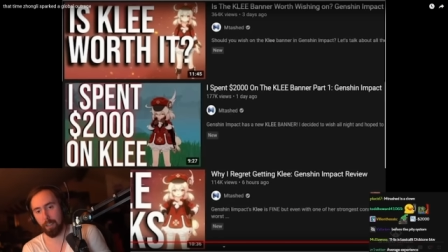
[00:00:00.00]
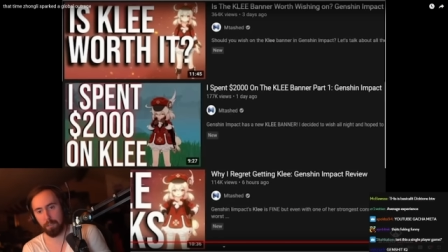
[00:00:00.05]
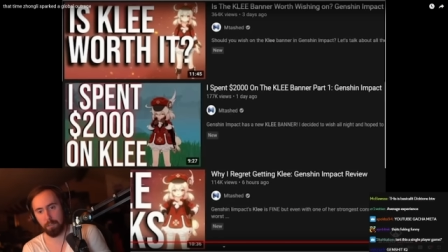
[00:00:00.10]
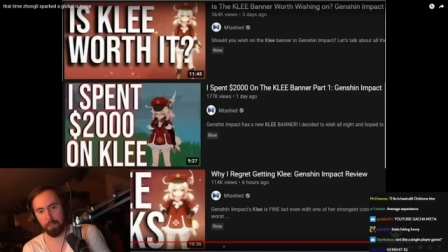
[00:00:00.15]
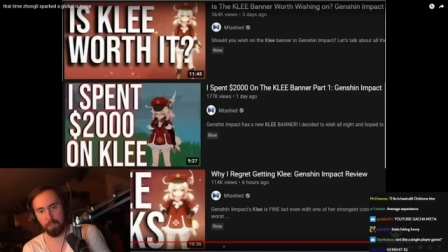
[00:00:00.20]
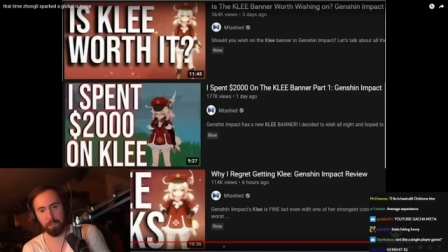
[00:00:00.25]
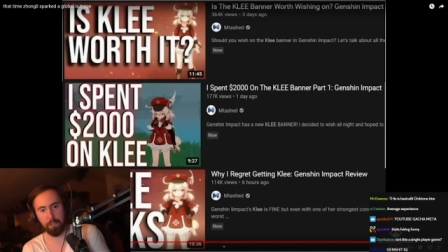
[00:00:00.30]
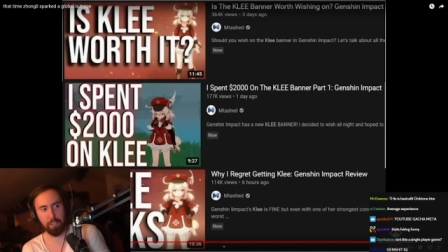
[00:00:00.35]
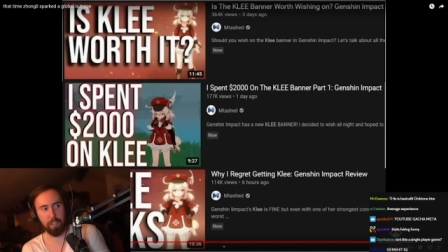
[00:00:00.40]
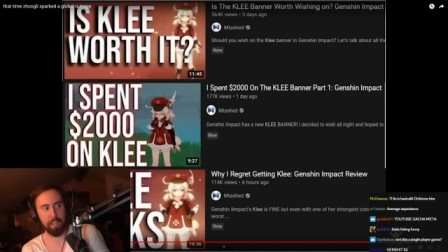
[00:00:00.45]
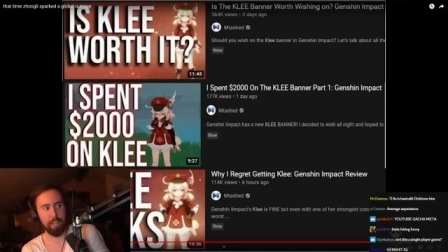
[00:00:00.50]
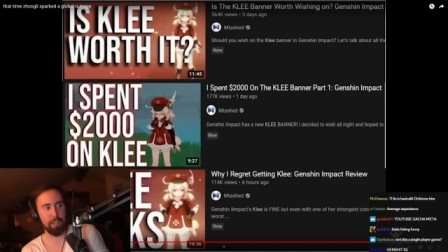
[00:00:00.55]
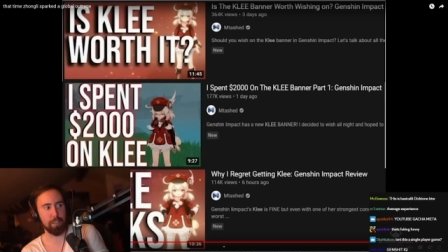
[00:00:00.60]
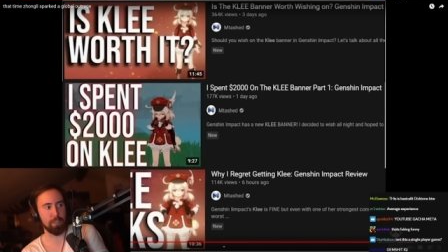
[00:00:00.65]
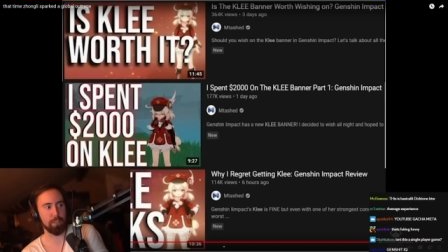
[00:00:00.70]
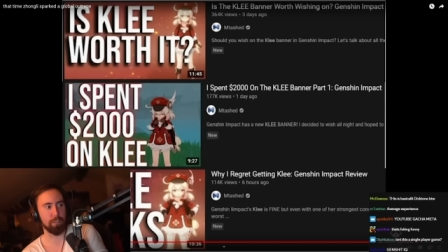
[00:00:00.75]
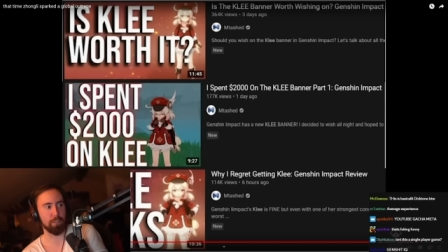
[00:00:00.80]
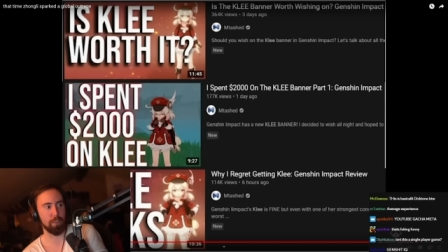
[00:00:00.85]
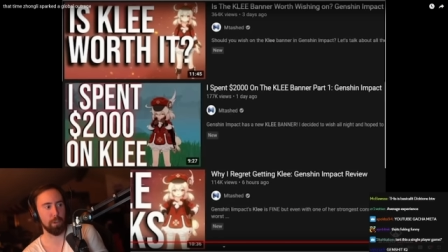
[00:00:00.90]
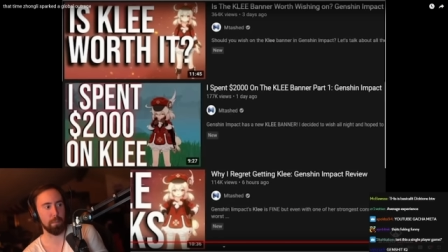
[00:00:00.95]
Oh, so you're saying I
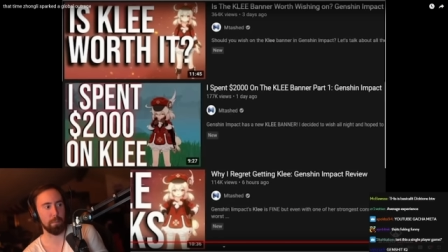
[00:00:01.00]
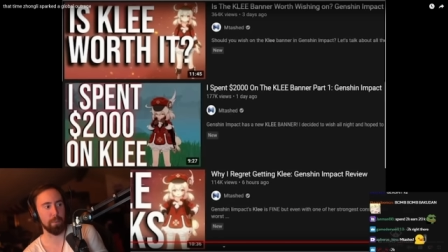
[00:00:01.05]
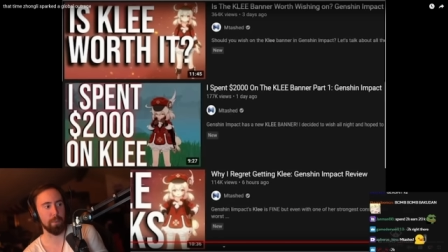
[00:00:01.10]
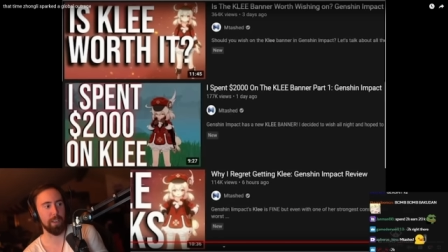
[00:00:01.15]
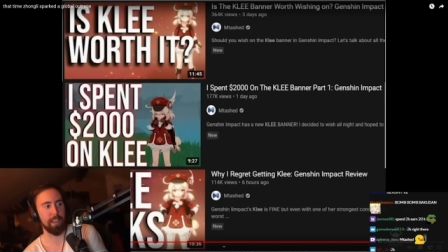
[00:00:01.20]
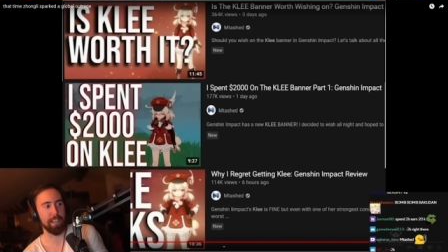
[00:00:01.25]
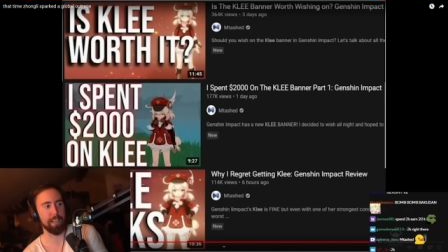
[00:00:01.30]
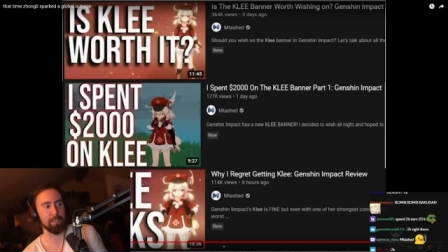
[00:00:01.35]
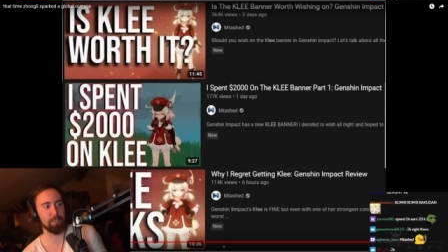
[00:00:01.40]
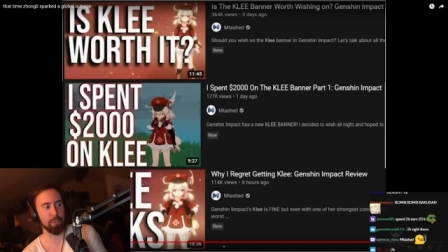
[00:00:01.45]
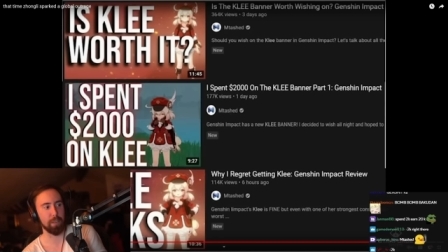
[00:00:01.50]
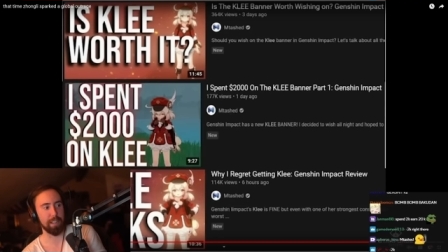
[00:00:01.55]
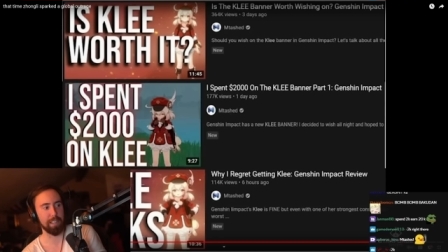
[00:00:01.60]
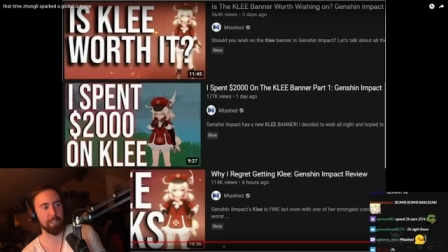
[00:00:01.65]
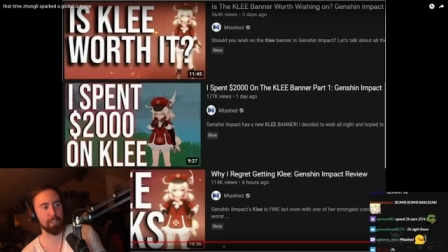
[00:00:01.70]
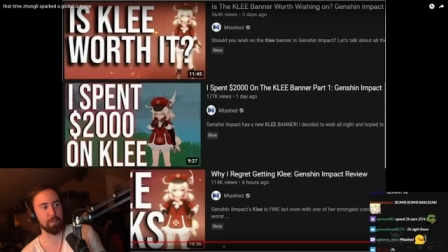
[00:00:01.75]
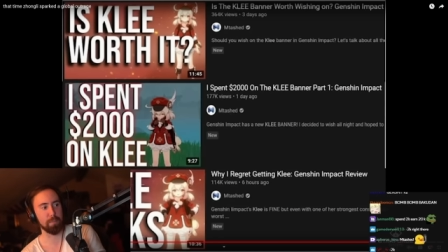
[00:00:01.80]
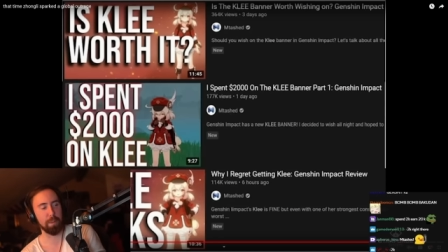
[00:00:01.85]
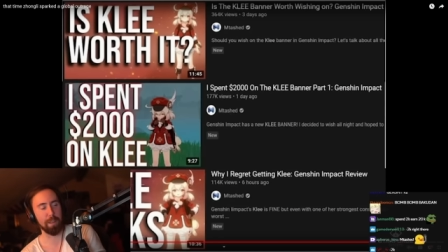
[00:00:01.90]
should start playing so I can